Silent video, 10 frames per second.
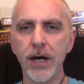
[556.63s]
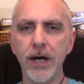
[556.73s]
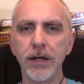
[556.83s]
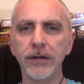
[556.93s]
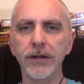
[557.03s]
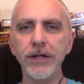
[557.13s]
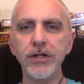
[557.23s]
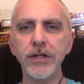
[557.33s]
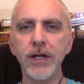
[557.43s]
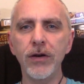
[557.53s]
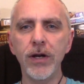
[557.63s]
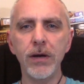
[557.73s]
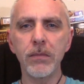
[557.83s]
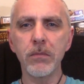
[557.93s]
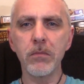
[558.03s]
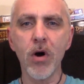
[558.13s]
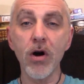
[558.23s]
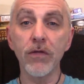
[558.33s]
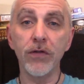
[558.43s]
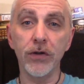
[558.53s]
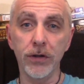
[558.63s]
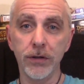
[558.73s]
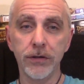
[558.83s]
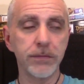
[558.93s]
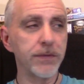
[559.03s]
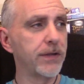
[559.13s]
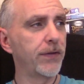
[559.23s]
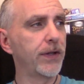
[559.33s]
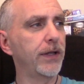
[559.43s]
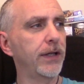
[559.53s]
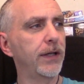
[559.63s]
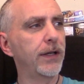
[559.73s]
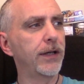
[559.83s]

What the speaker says: Legendary Marvel, specifically.